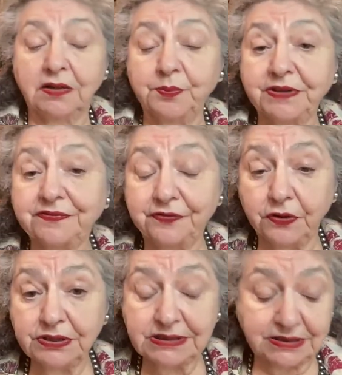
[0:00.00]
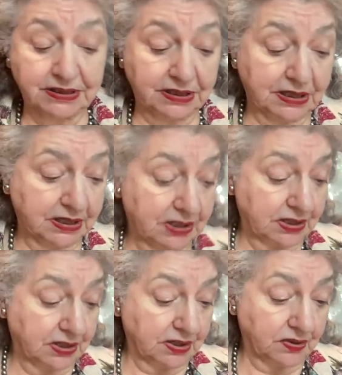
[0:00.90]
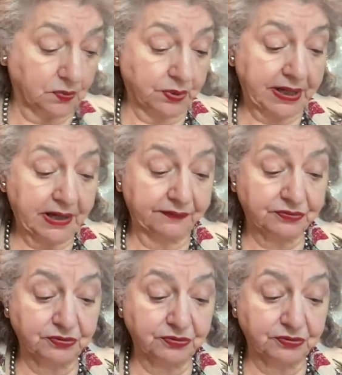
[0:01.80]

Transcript: But first, we have